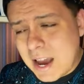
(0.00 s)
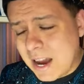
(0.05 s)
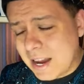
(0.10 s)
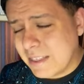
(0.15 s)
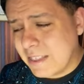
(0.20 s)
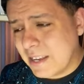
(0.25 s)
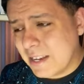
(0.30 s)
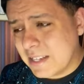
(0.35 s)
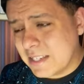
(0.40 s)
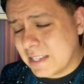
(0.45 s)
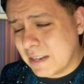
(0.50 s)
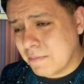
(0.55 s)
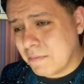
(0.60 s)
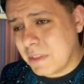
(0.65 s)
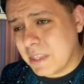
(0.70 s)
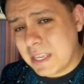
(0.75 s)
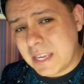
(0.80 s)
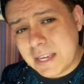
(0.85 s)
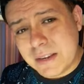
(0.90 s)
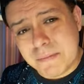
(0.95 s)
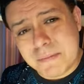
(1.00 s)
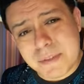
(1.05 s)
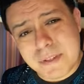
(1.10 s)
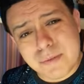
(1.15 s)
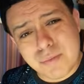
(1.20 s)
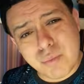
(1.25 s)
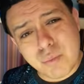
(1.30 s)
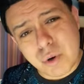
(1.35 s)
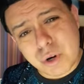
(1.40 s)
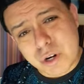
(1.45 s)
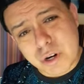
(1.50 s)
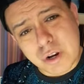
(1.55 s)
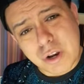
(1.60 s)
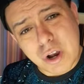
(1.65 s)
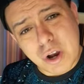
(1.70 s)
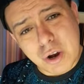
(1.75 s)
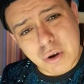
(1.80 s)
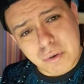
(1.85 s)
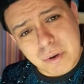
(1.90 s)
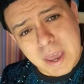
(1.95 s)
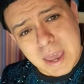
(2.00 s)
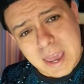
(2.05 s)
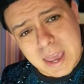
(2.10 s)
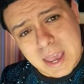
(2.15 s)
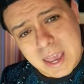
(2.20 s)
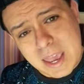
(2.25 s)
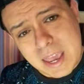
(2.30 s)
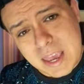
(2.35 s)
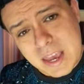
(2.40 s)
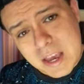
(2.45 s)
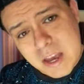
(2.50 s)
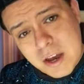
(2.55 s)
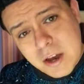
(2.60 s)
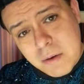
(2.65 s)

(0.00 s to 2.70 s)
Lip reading: I think some themes work okay,